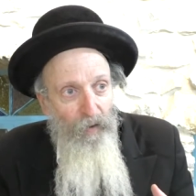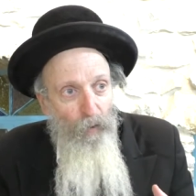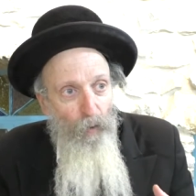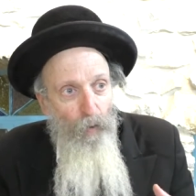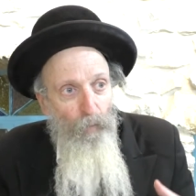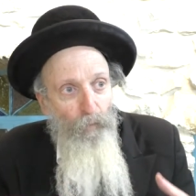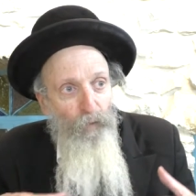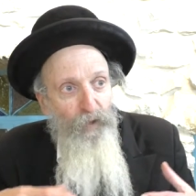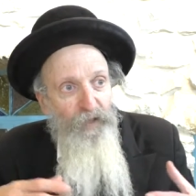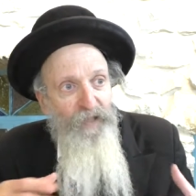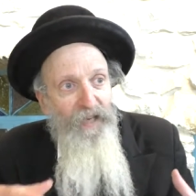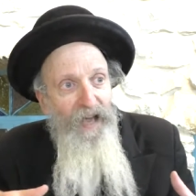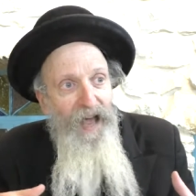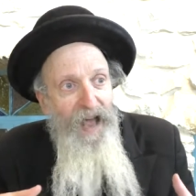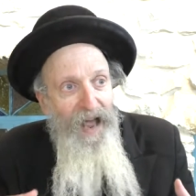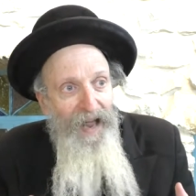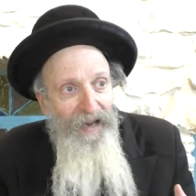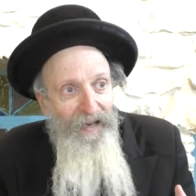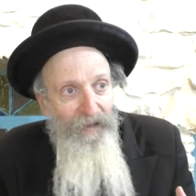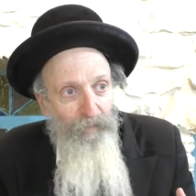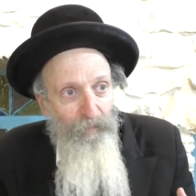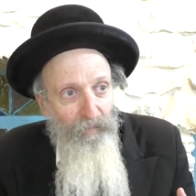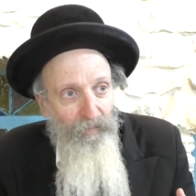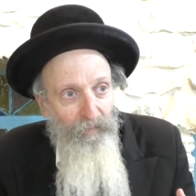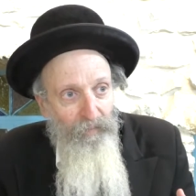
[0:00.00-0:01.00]
over
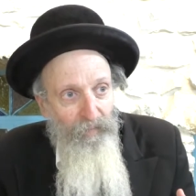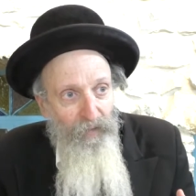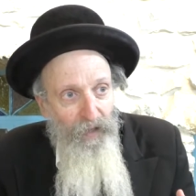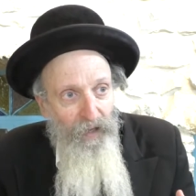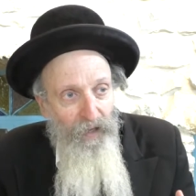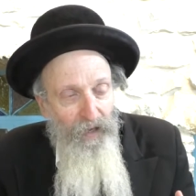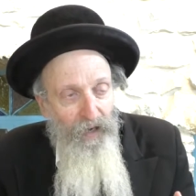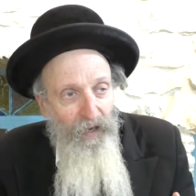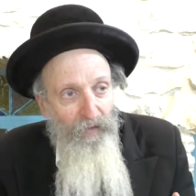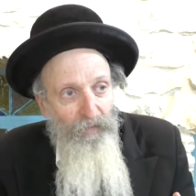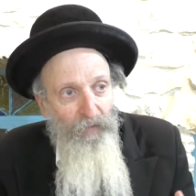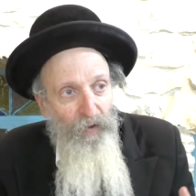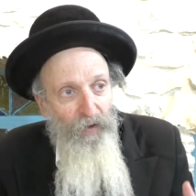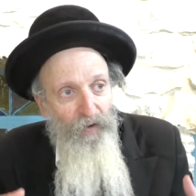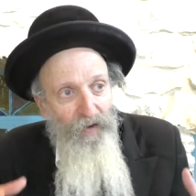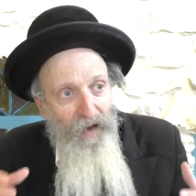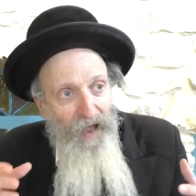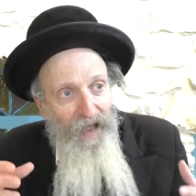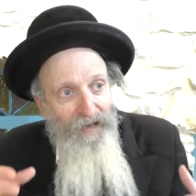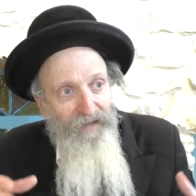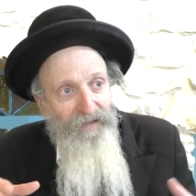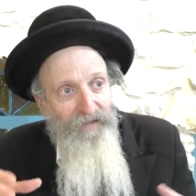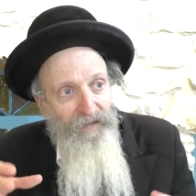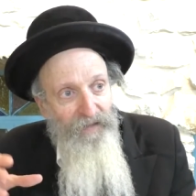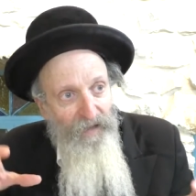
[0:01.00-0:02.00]
time, if they're
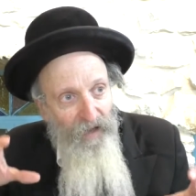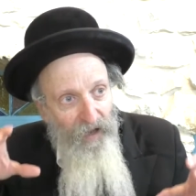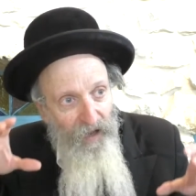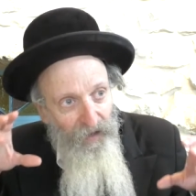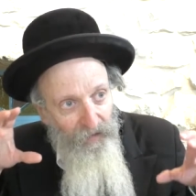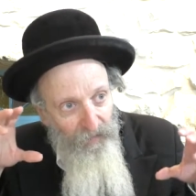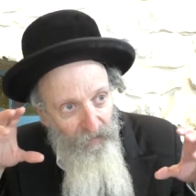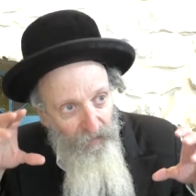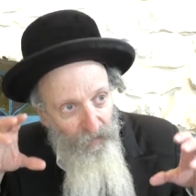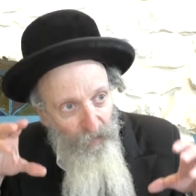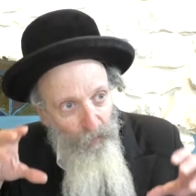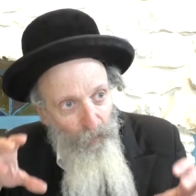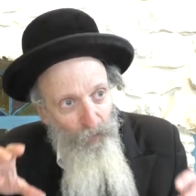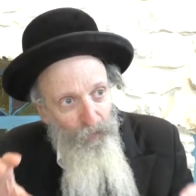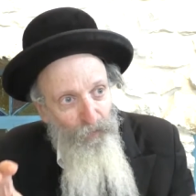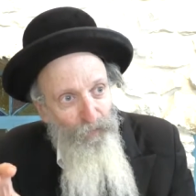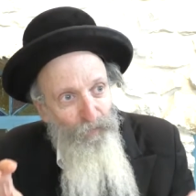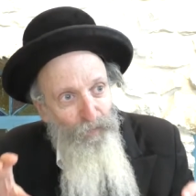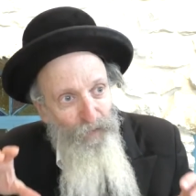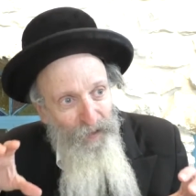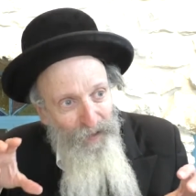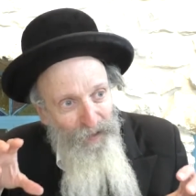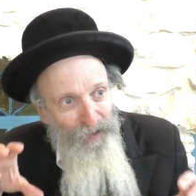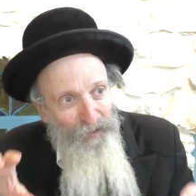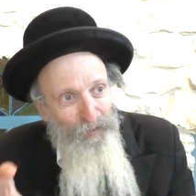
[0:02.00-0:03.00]
not done with
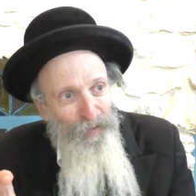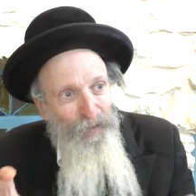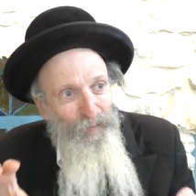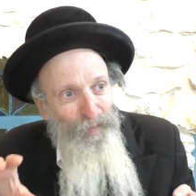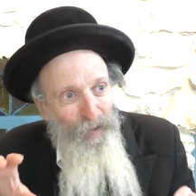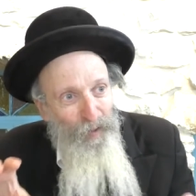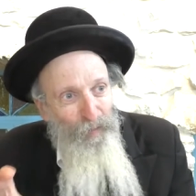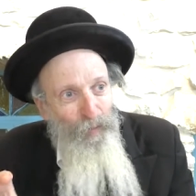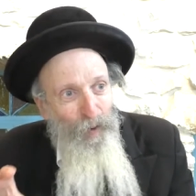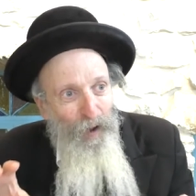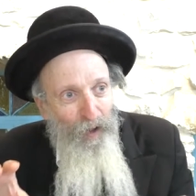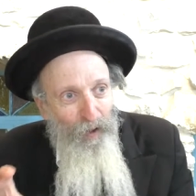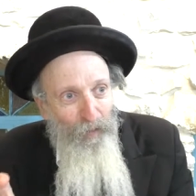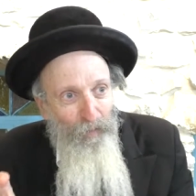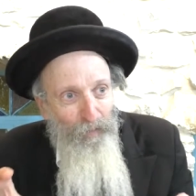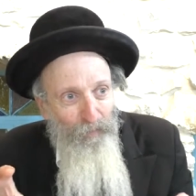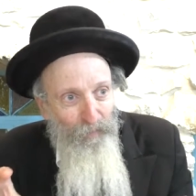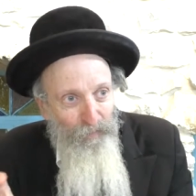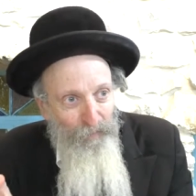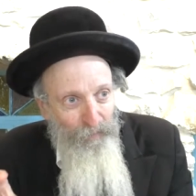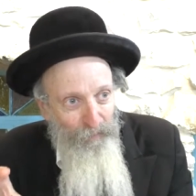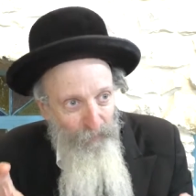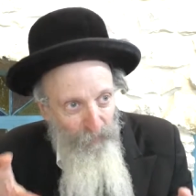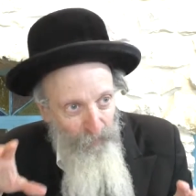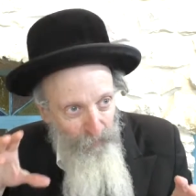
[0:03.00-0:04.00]
an extremely well
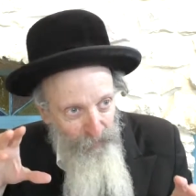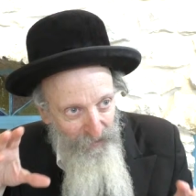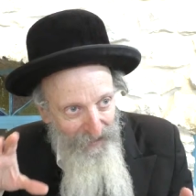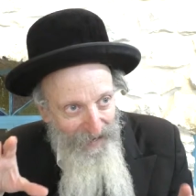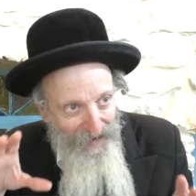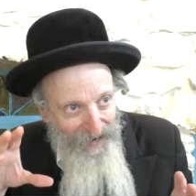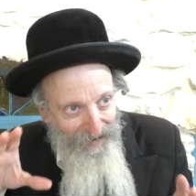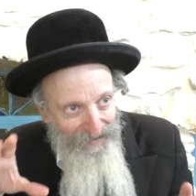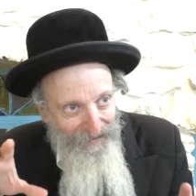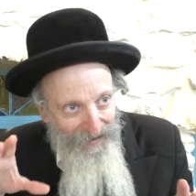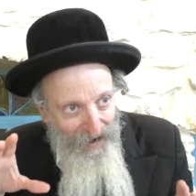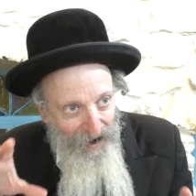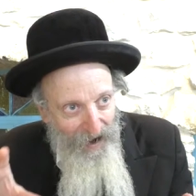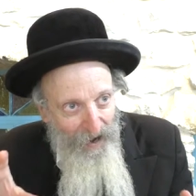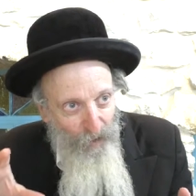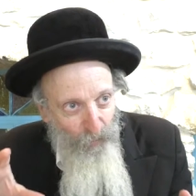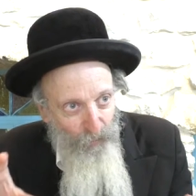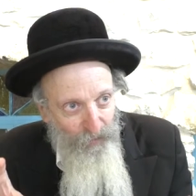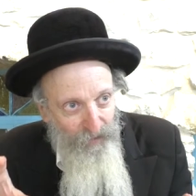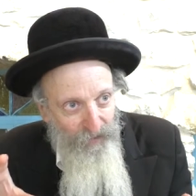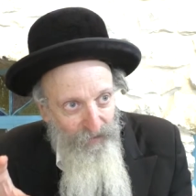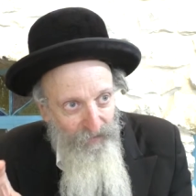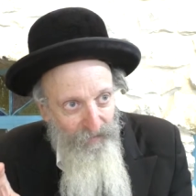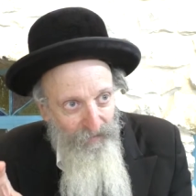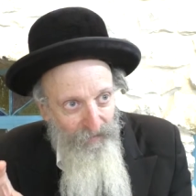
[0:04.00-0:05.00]
planned
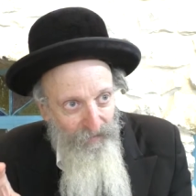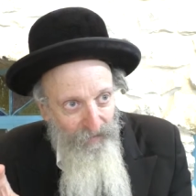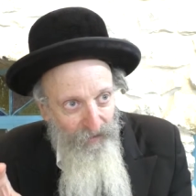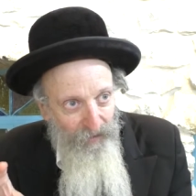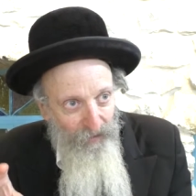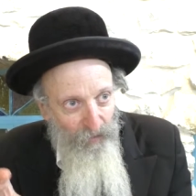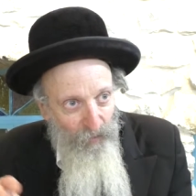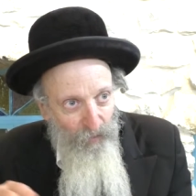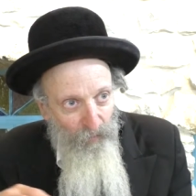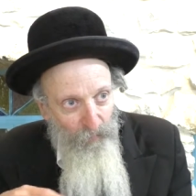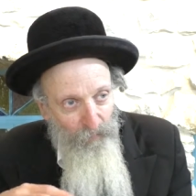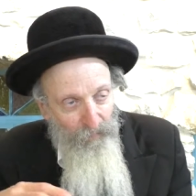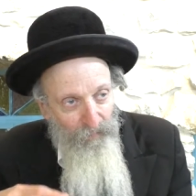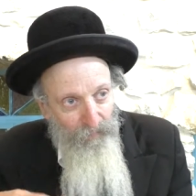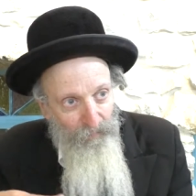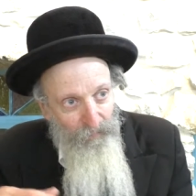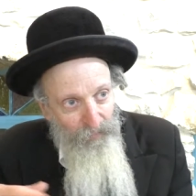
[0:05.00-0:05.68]
out, you know,